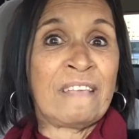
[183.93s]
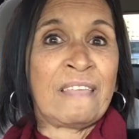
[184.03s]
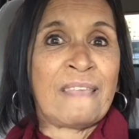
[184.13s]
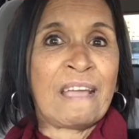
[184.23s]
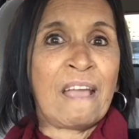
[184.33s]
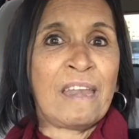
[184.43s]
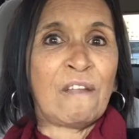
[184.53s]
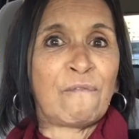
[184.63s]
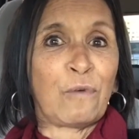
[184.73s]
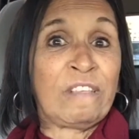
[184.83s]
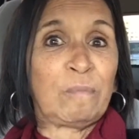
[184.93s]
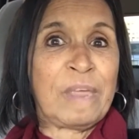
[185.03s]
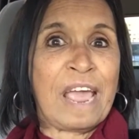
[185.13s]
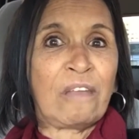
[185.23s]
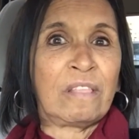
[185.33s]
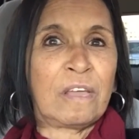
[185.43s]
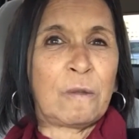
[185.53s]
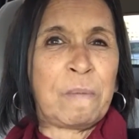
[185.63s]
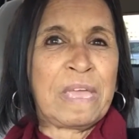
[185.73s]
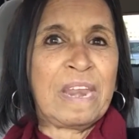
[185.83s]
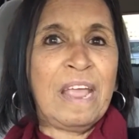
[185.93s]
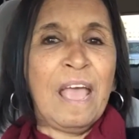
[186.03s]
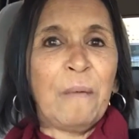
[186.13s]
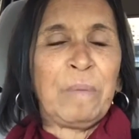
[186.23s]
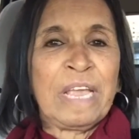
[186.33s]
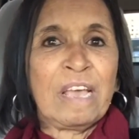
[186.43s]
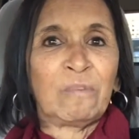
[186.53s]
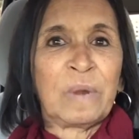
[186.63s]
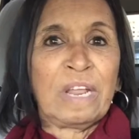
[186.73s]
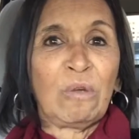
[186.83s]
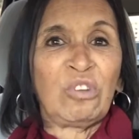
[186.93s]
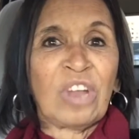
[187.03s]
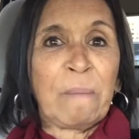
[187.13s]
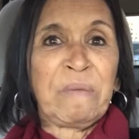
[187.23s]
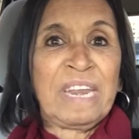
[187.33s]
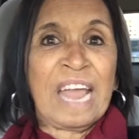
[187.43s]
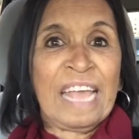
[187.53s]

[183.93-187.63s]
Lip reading: And that kind of freaks me out a little bit because when I go shopping,